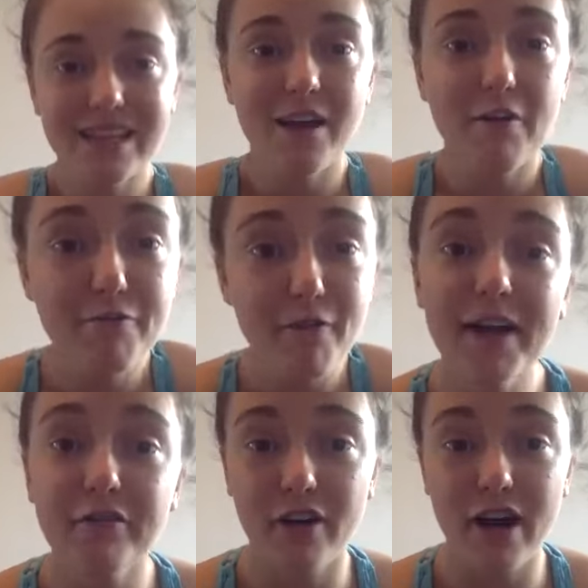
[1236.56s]

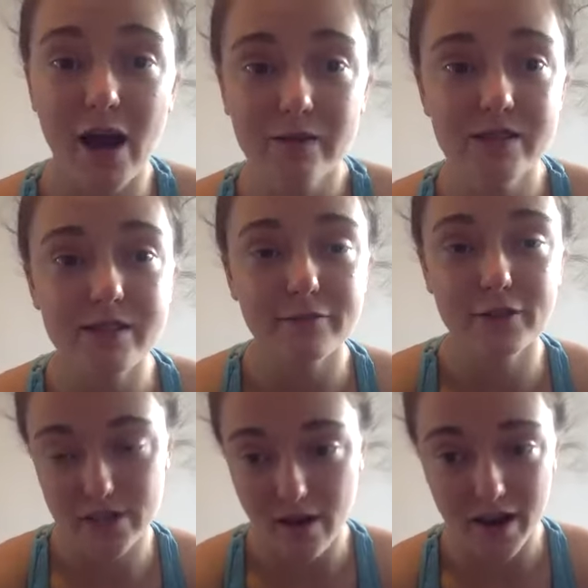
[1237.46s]
five rounds for
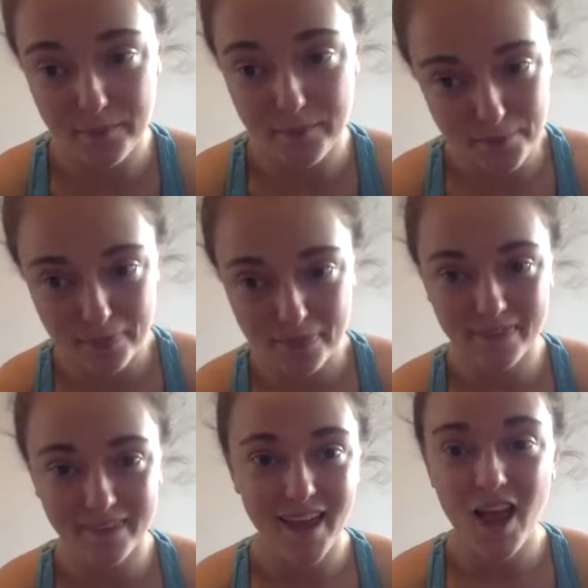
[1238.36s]
time
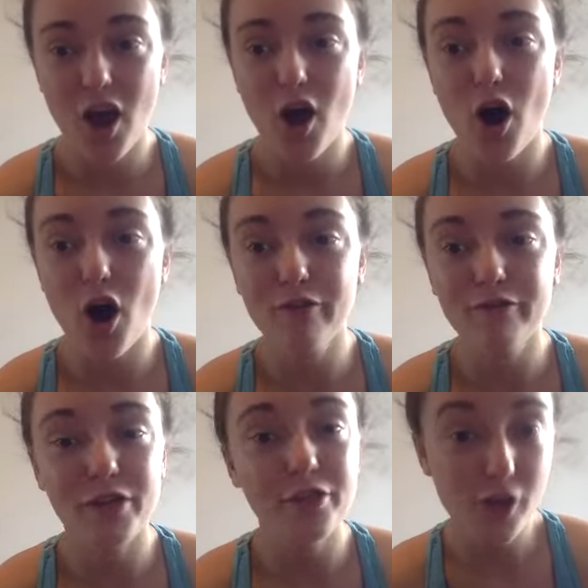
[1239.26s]

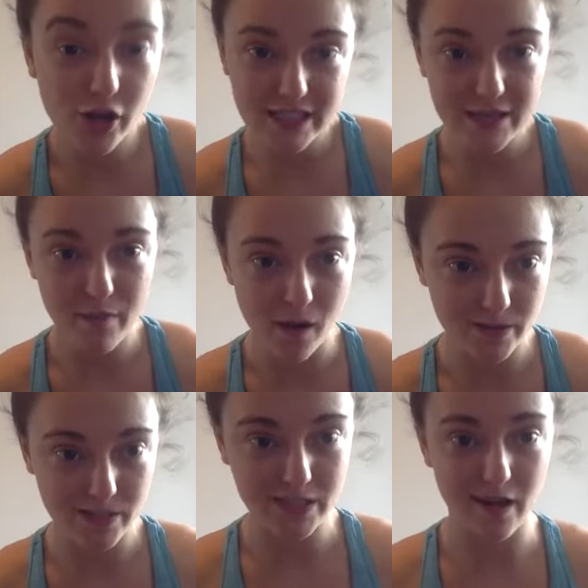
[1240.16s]
of 30
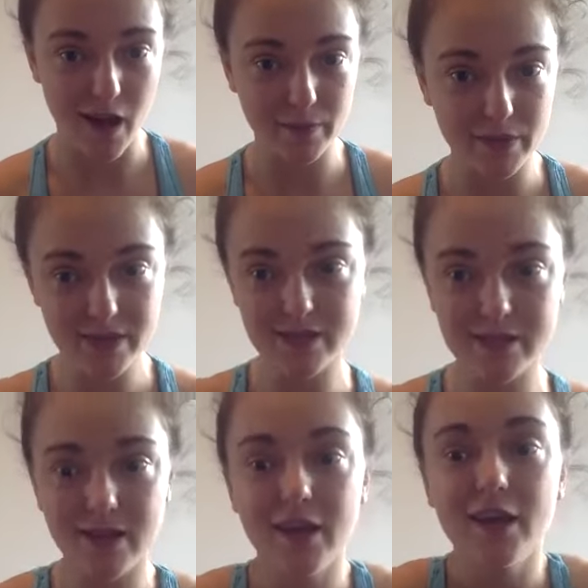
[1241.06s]
mountain climbers,
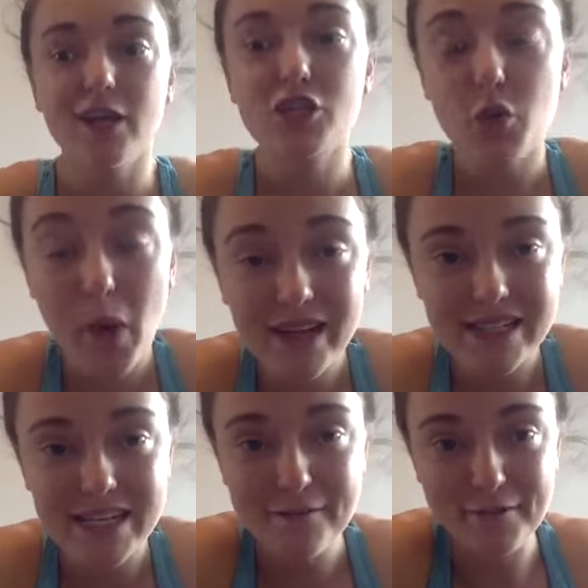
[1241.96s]

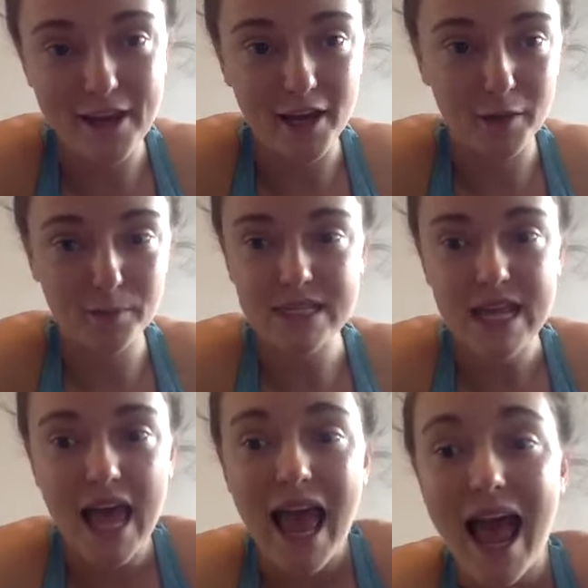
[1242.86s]
20 V ups,
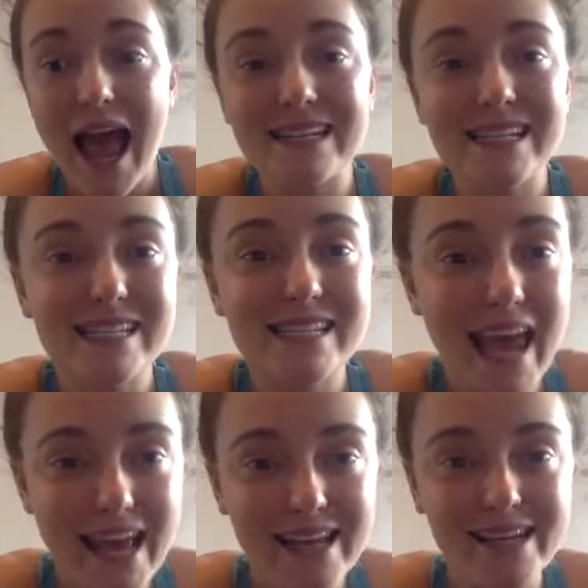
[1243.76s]
and
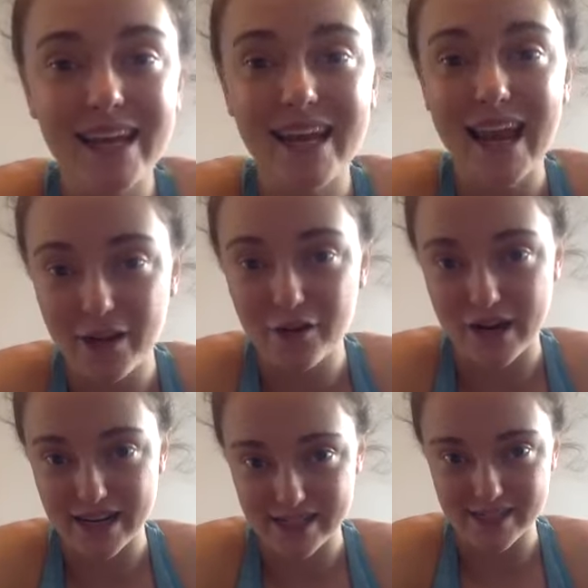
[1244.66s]
10 leg
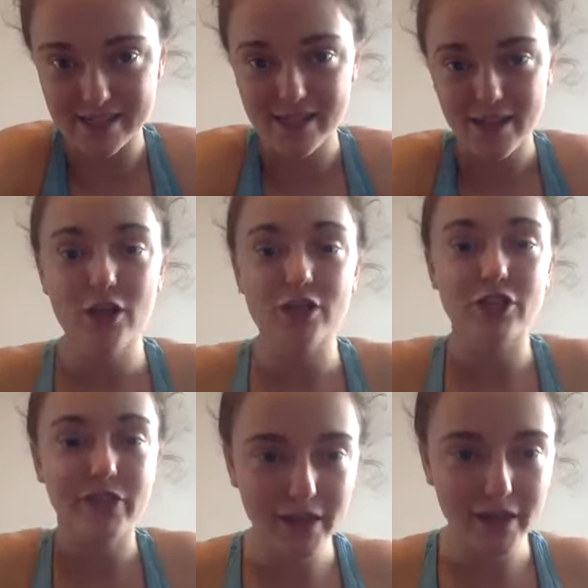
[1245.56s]
raises.
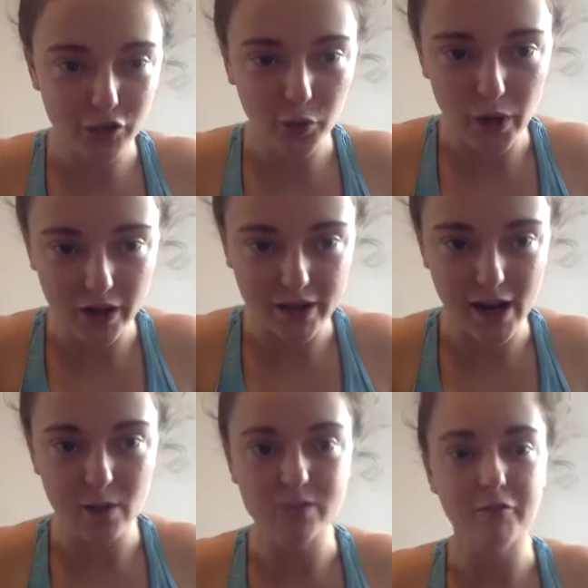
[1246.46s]
So that is your
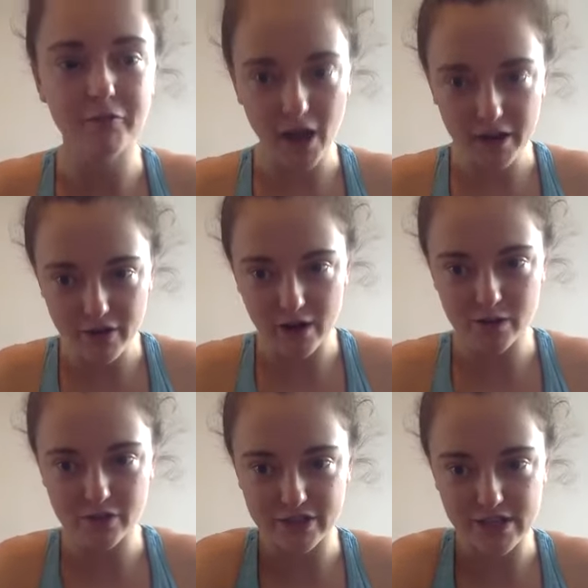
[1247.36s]
workout, five
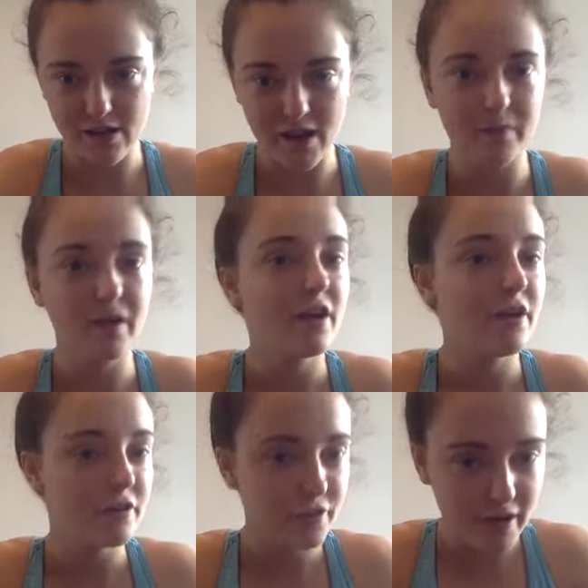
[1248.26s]
rounds for time,
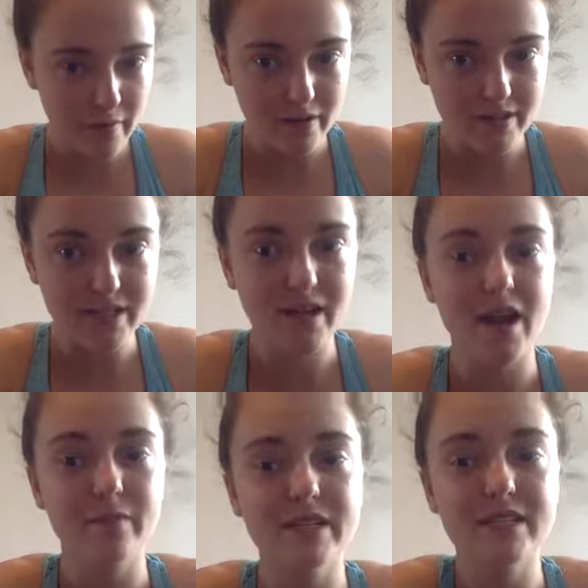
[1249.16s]
30 mountain
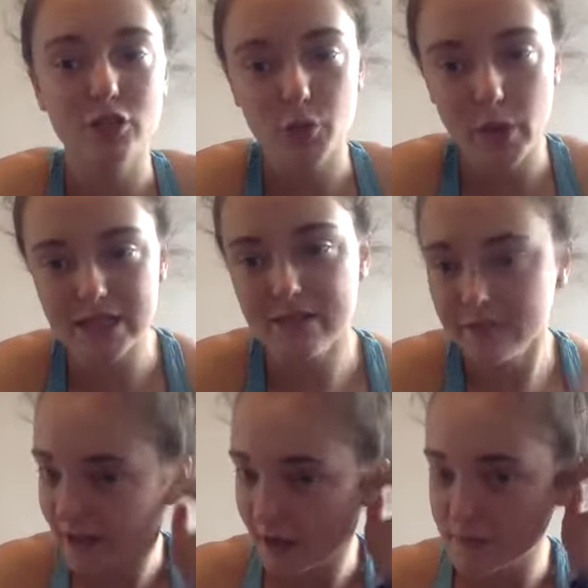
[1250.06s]
climbers, 20
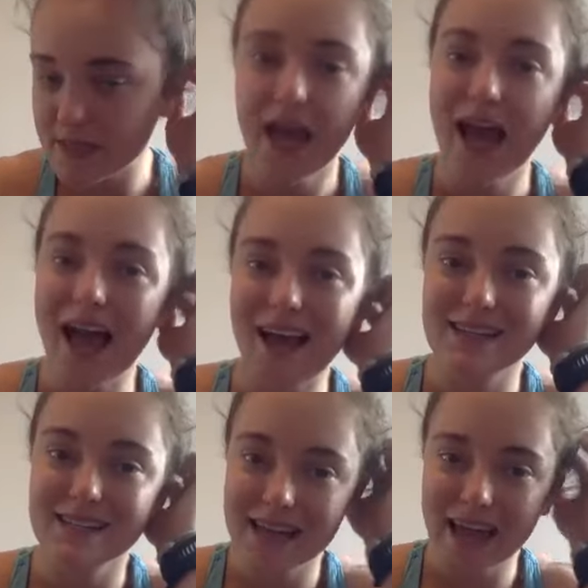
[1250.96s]
V-ups,
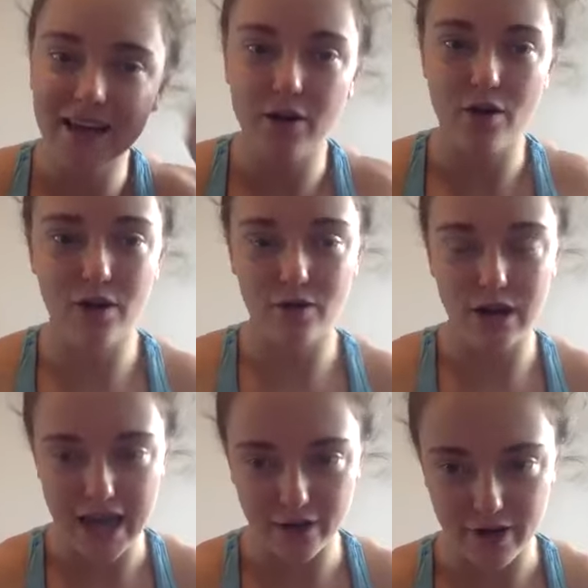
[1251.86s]
and 10
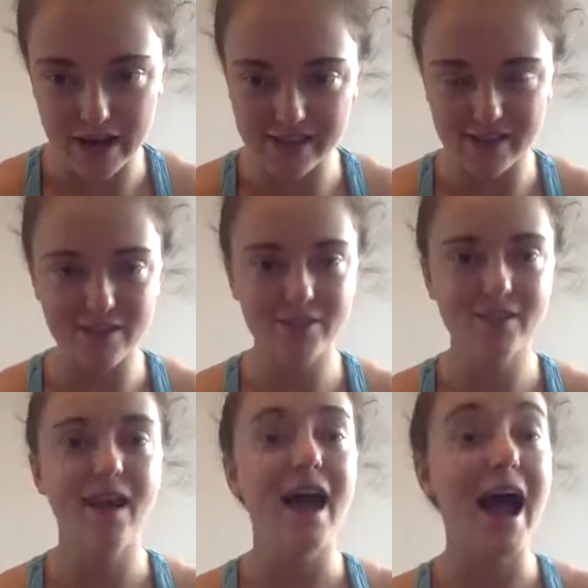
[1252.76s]
leg raises.
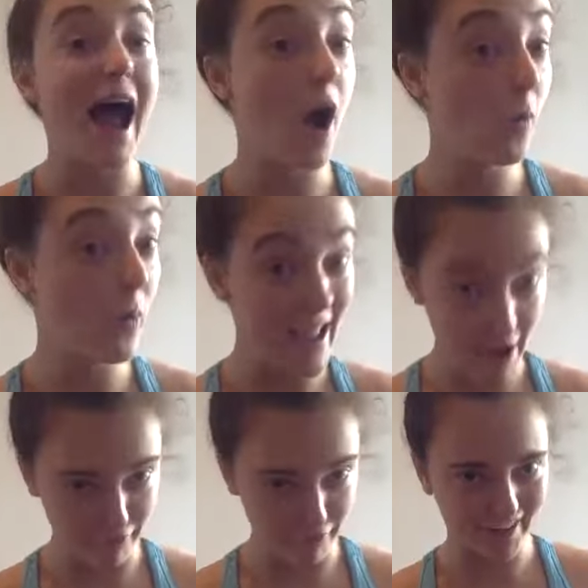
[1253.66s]

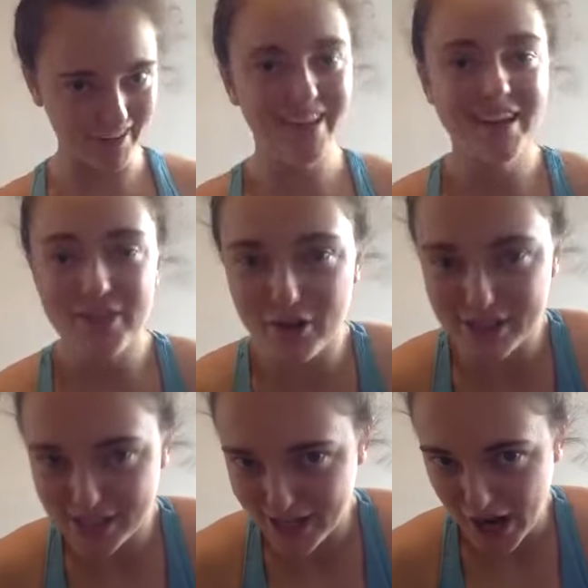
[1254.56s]
However, there
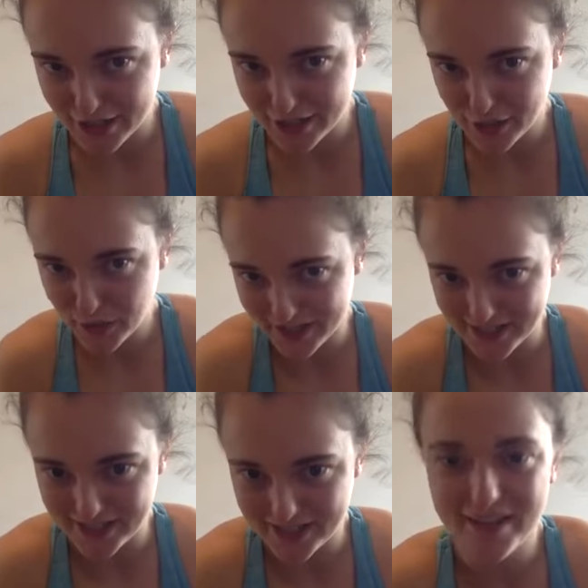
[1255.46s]
is a slight
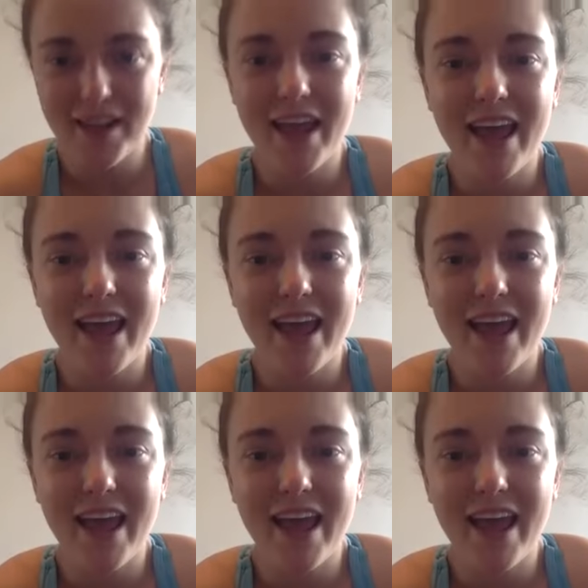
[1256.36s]
twist.